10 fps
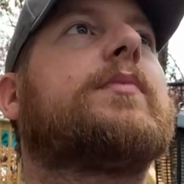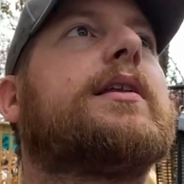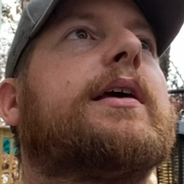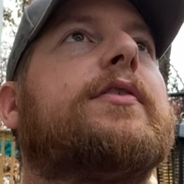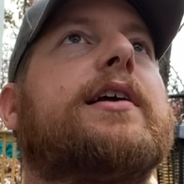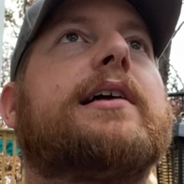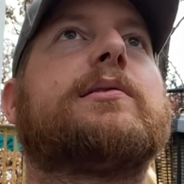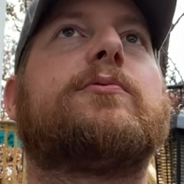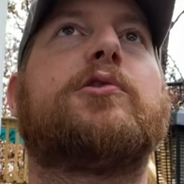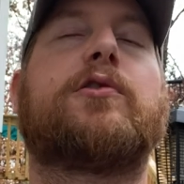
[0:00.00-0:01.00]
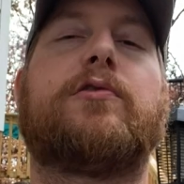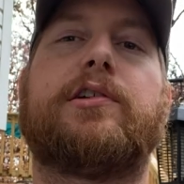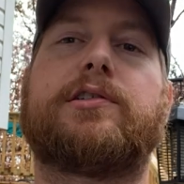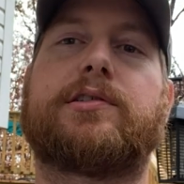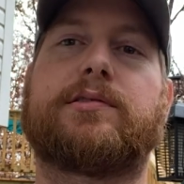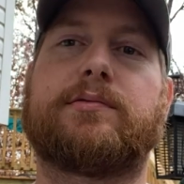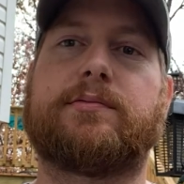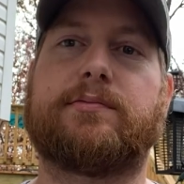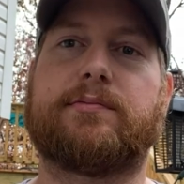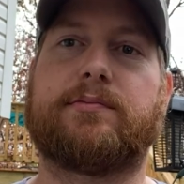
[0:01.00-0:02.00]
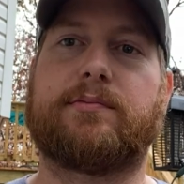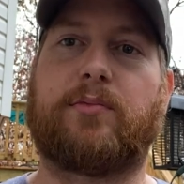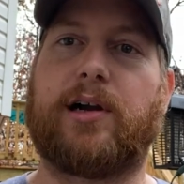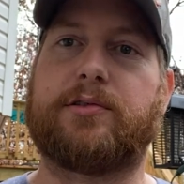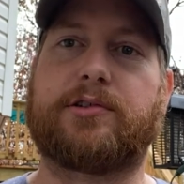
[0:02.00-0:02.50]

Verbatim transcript: Definitely got some real rich brown